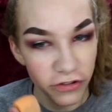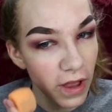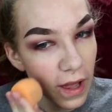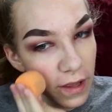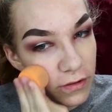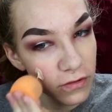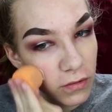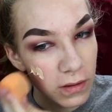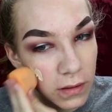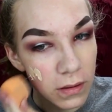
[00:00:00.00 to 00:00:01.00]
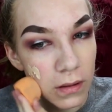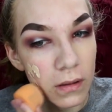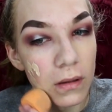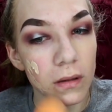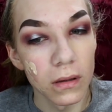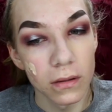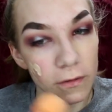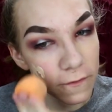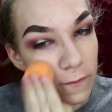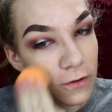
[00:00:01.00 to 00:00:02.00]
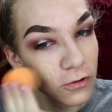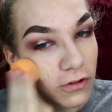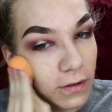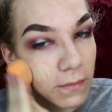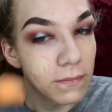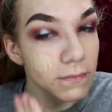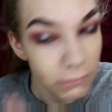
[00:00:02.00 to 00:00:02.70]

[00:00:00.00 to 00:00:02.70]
sized version.